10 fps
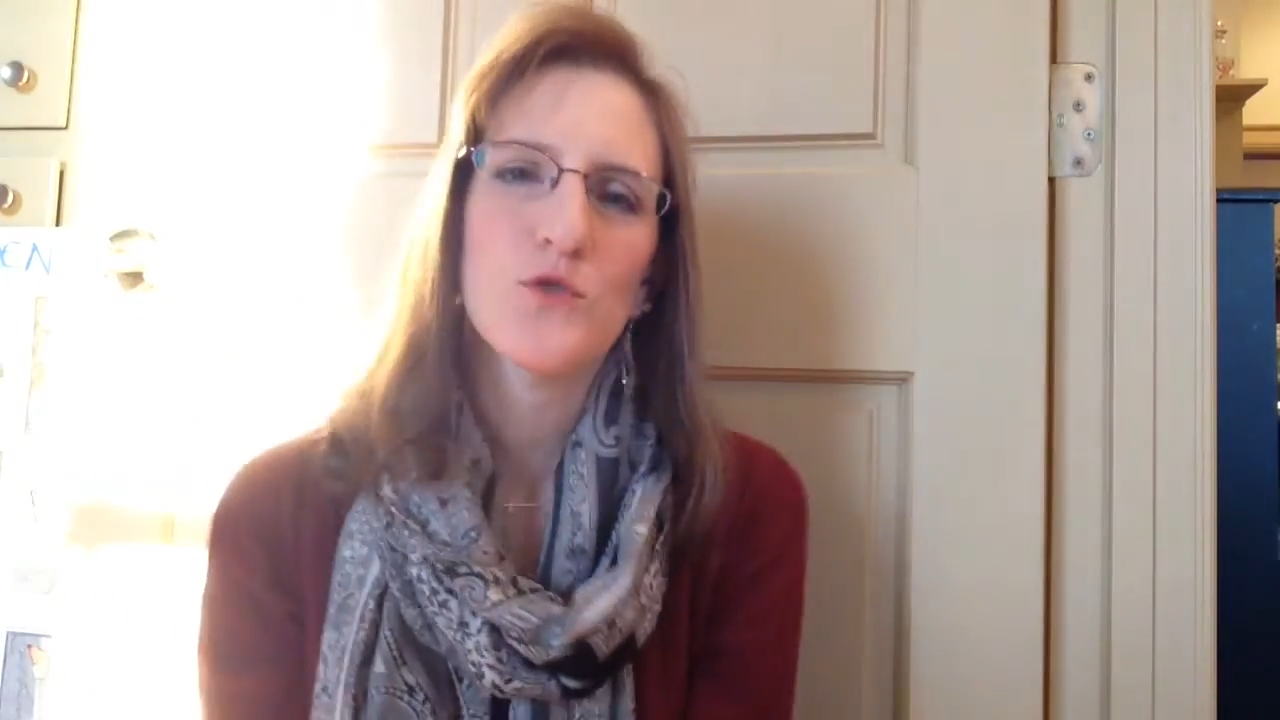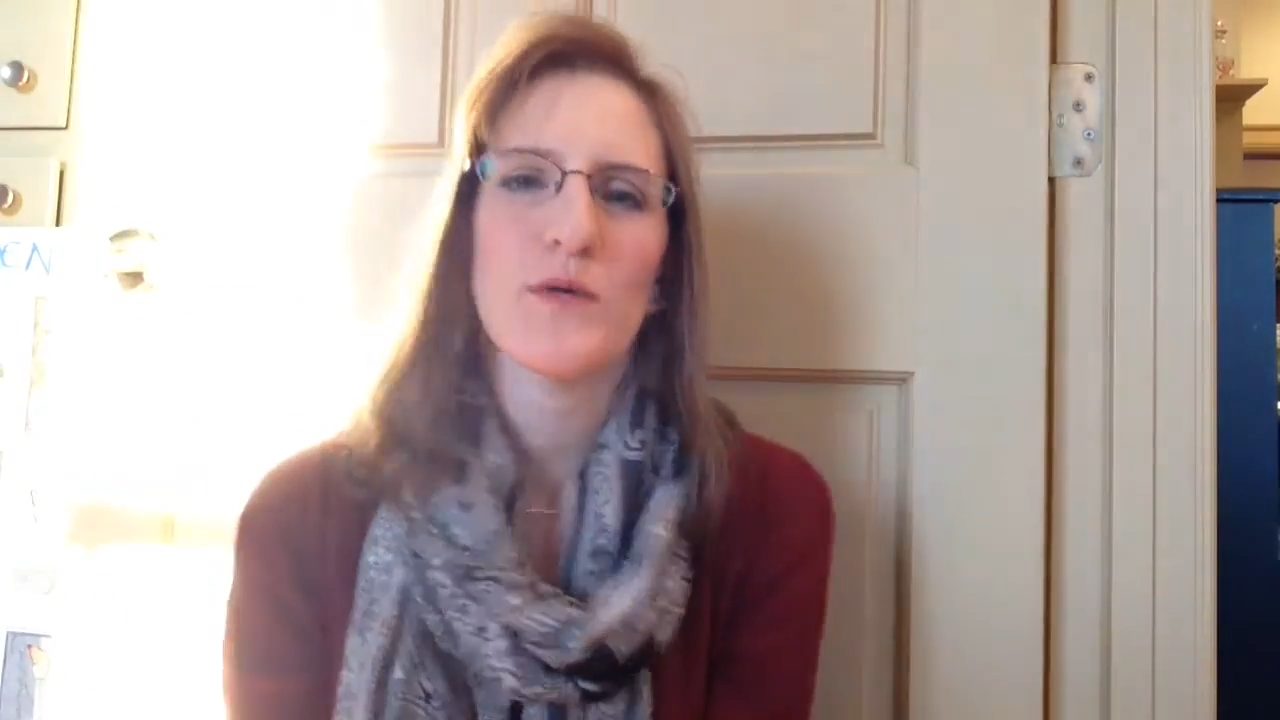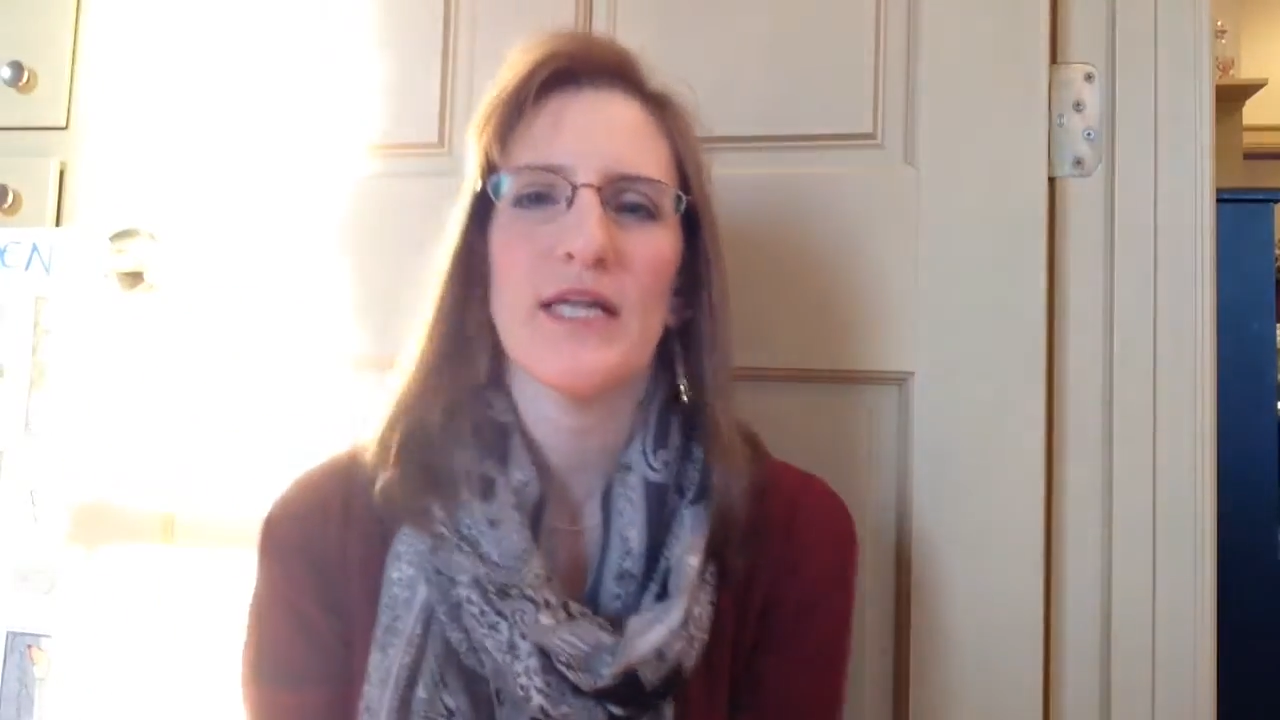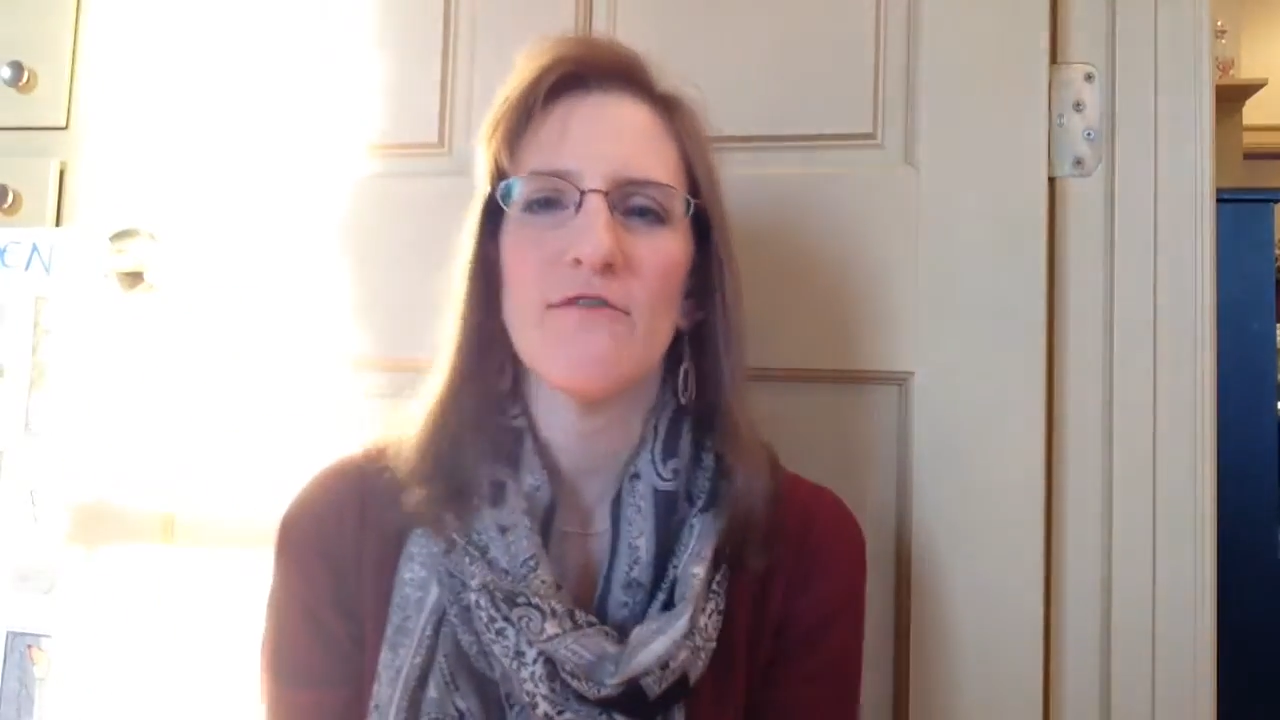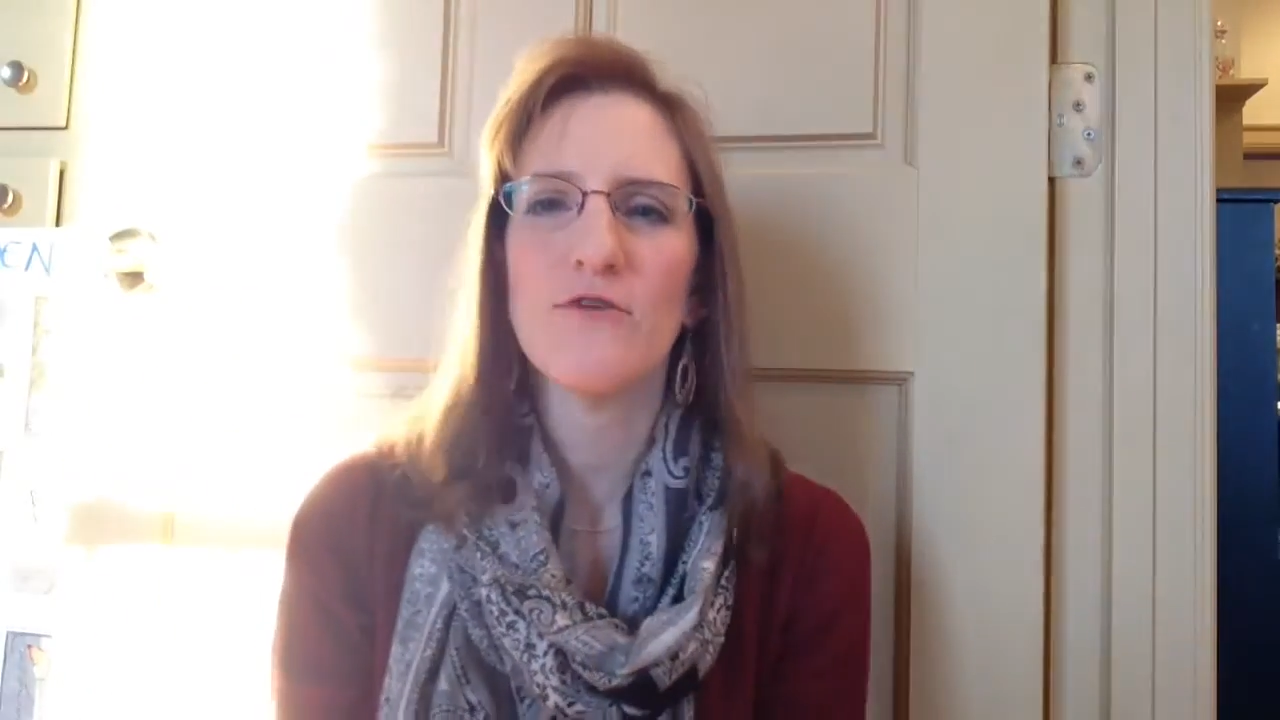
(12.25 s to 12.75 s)

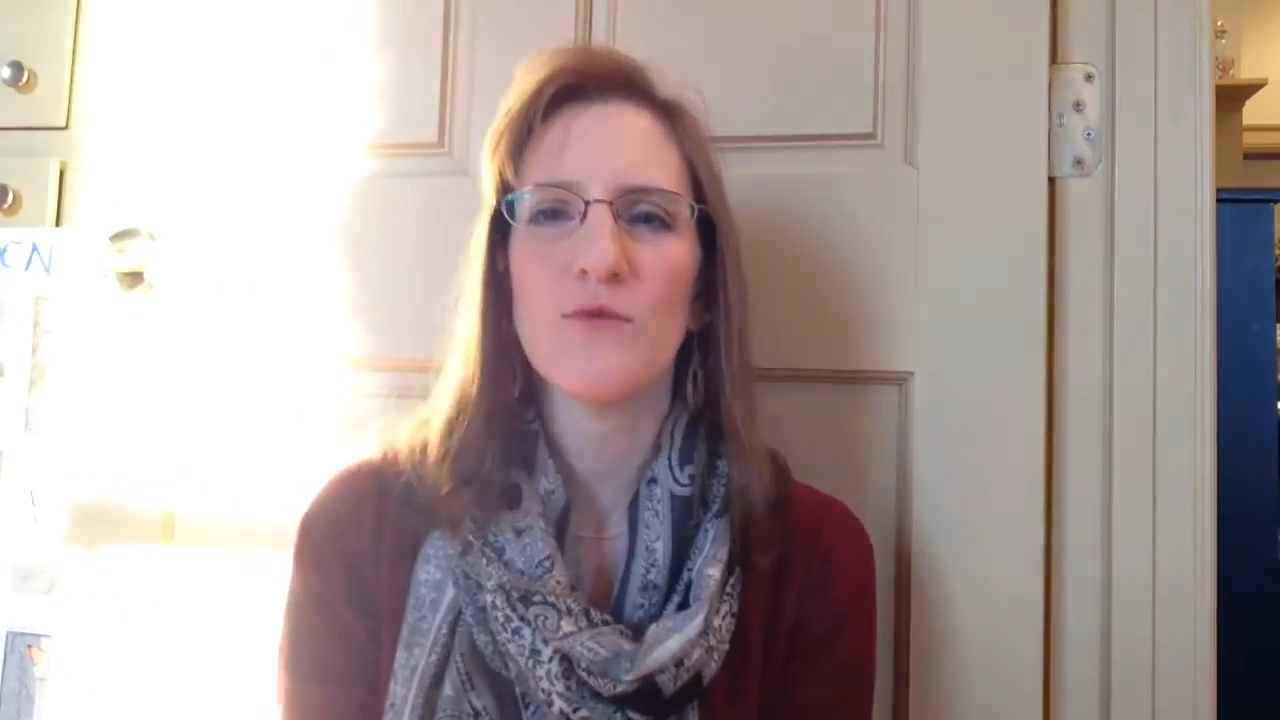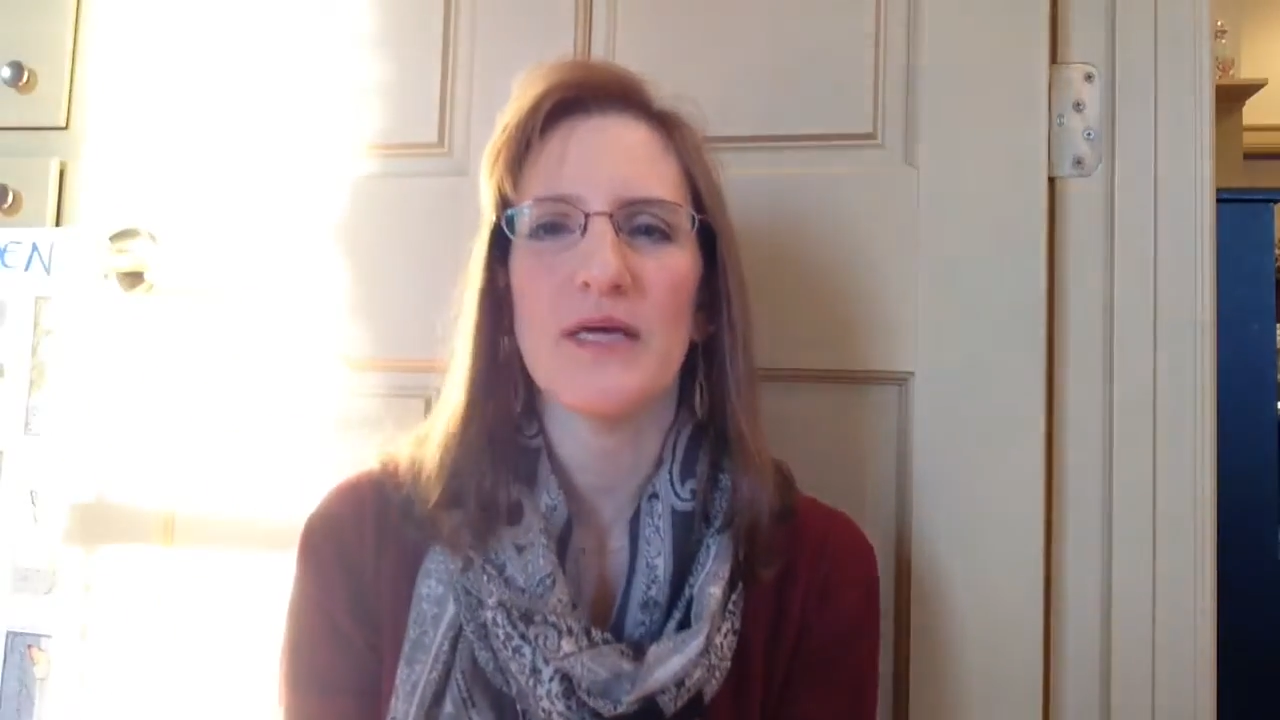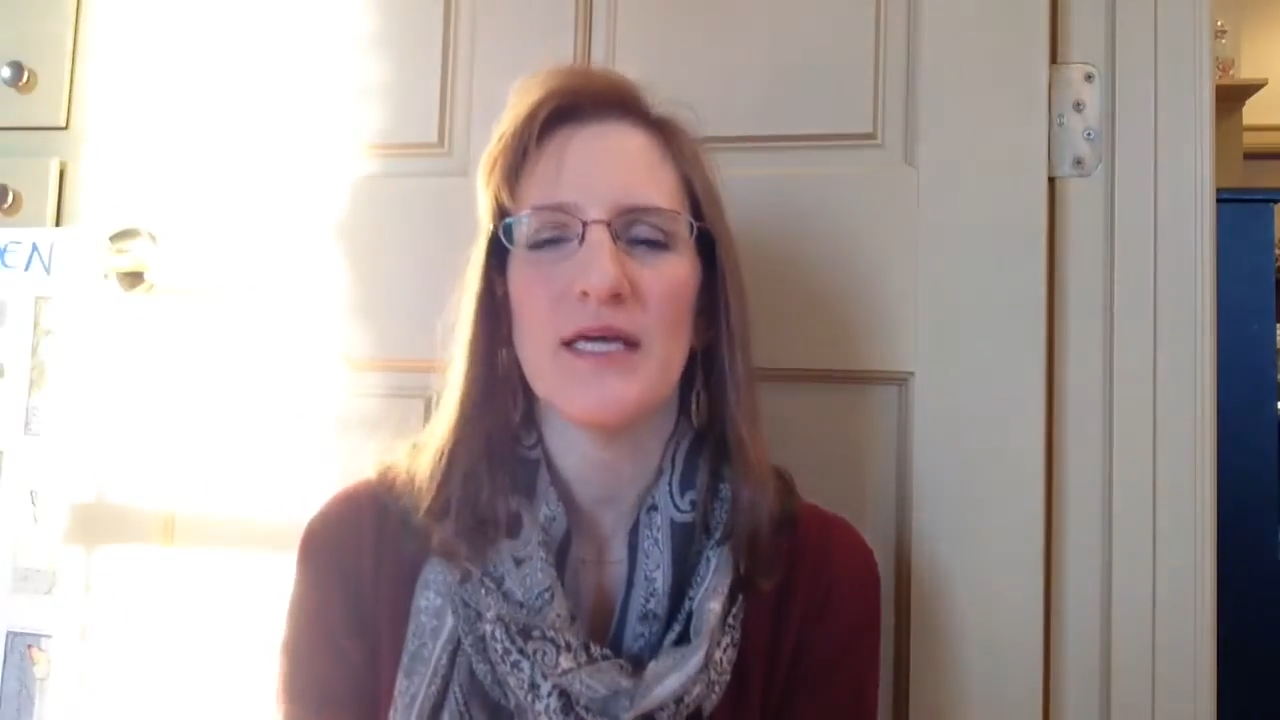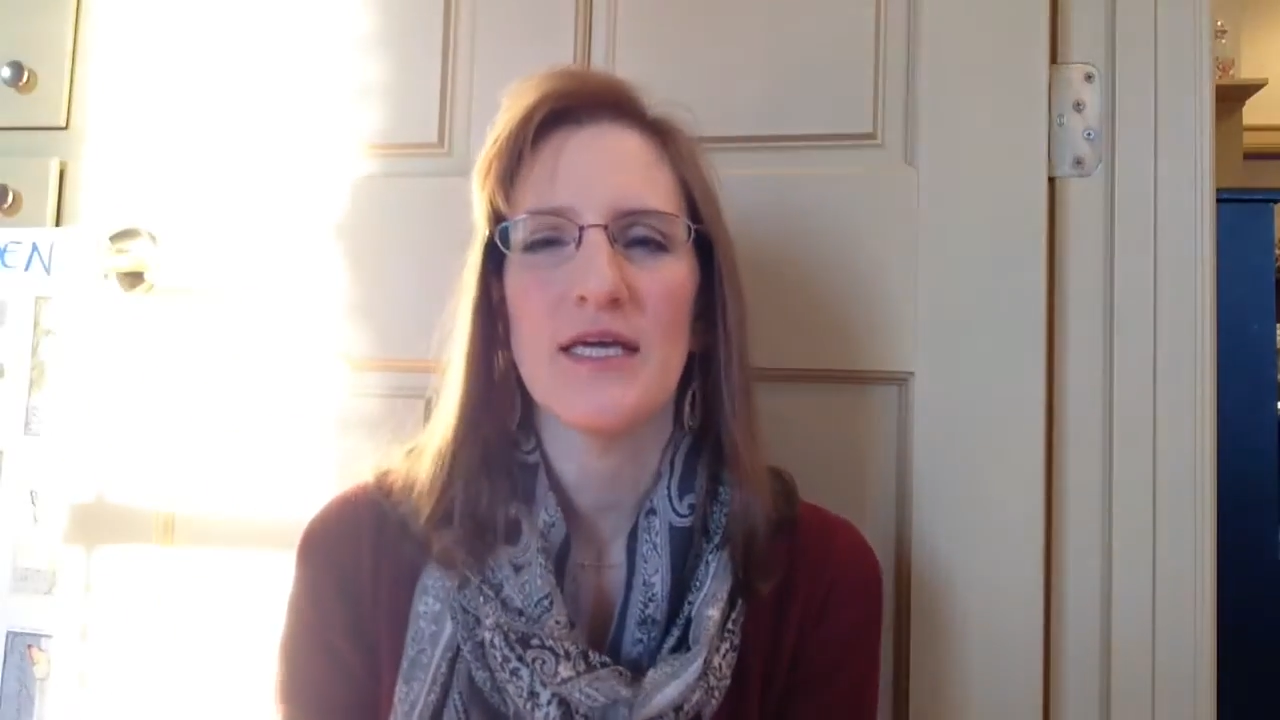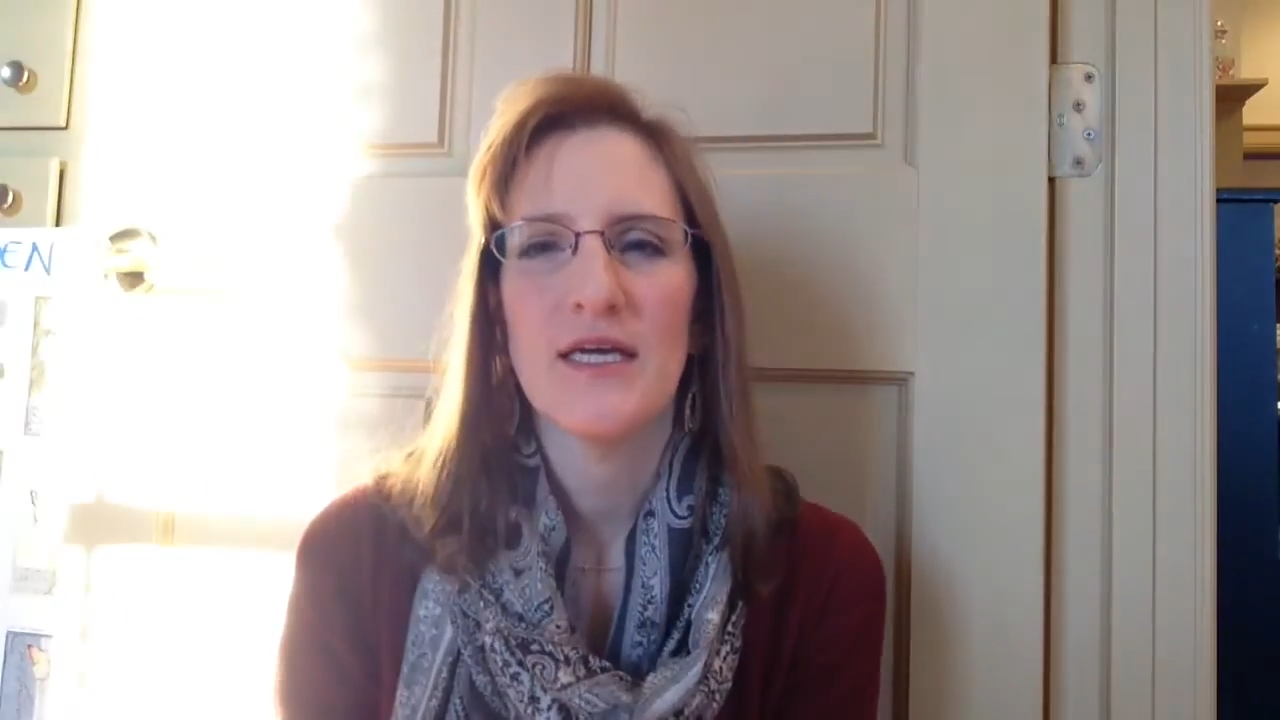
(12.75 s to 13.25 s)
whatever we